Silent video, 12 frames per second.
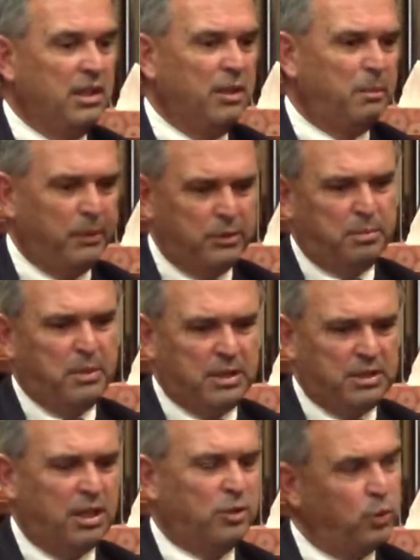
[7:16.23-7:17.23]
it puts me in
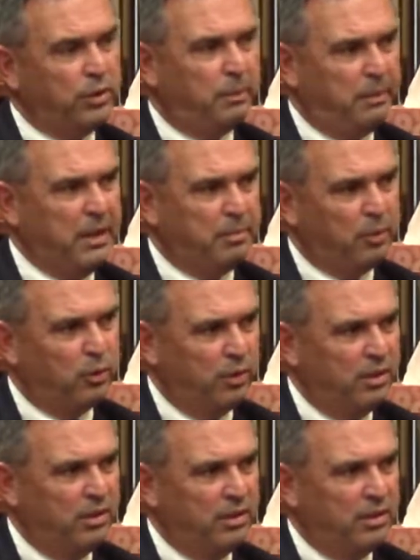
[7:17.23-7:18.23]
touch with the people,
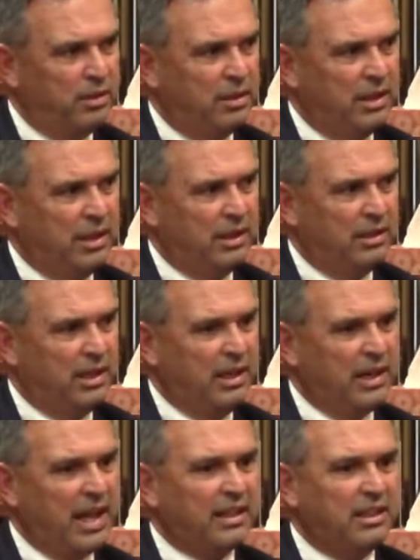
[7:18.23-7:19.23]
and
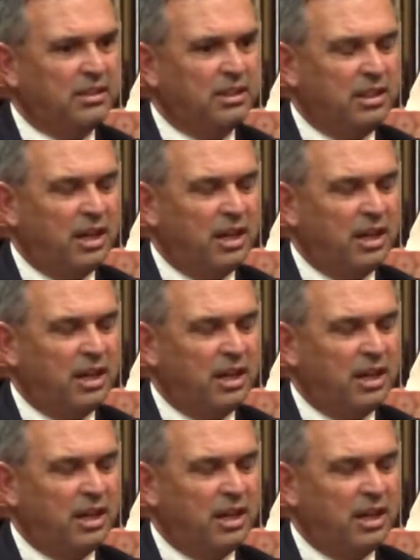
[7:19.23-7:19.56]
I get to